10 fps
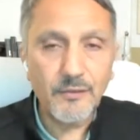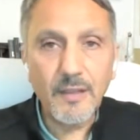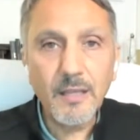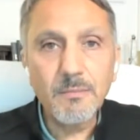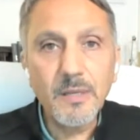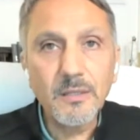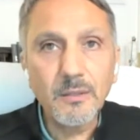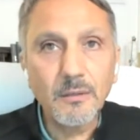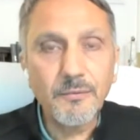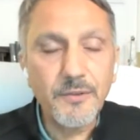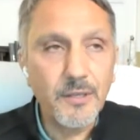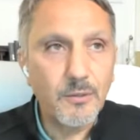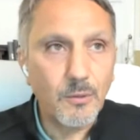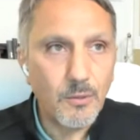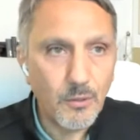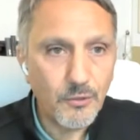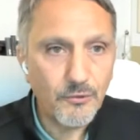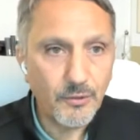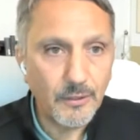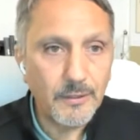the statement of Theodore
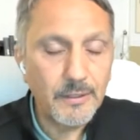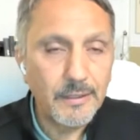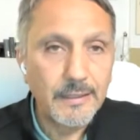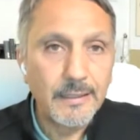Herzl